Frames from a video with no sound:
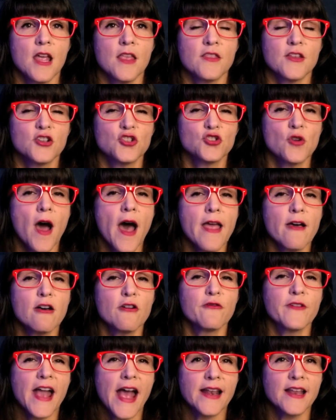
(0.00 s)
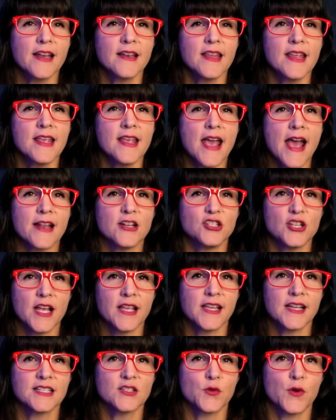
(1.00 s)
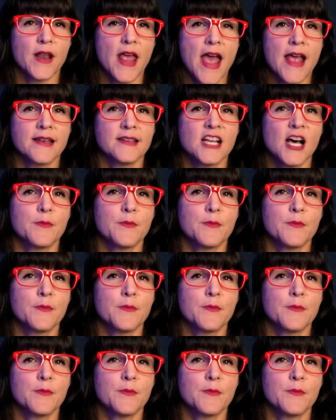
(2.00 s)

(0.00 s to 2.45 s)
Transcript: The trial of Kennedy and Jenkins would end